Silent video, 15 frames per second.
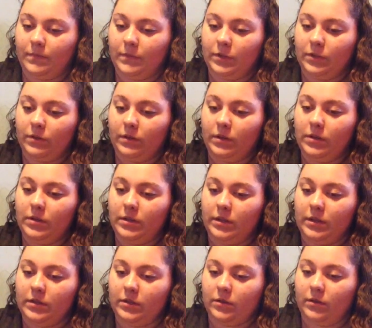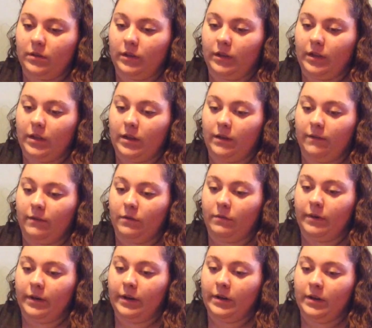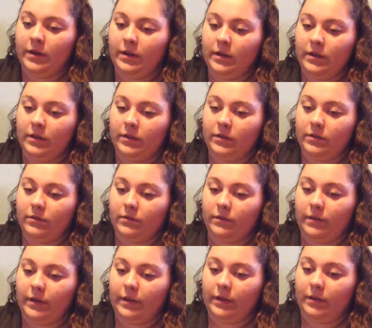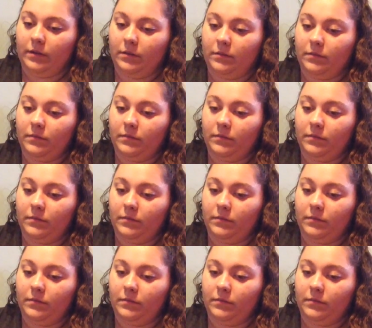So this is gonna get everywhere, so I